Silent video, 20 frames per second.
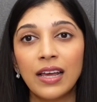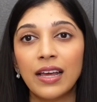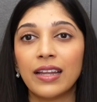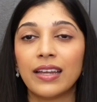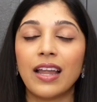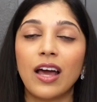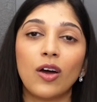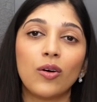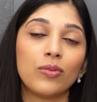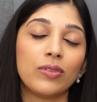
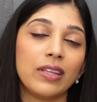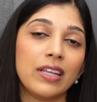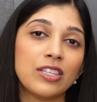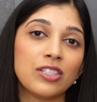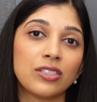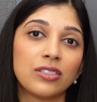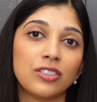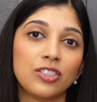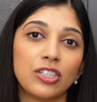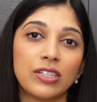Now,
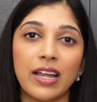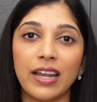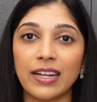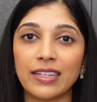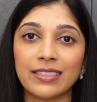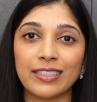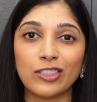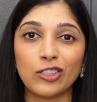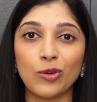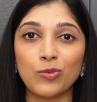these genetic
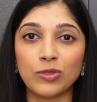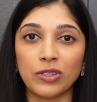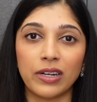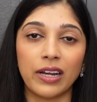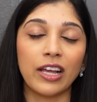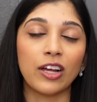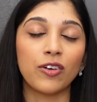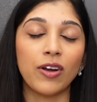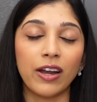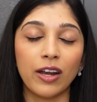syndromes are
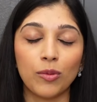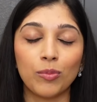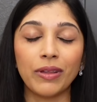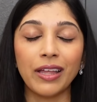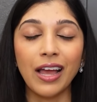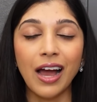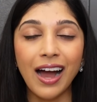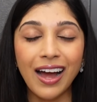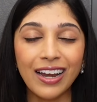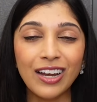
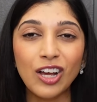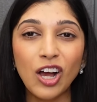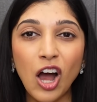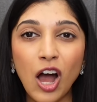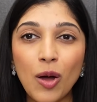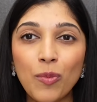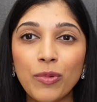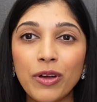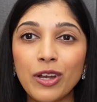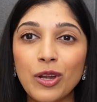incredibly
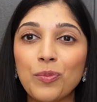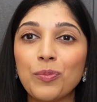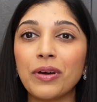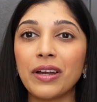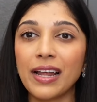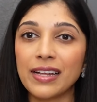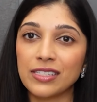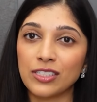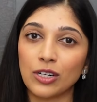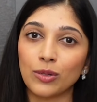uncommon, but as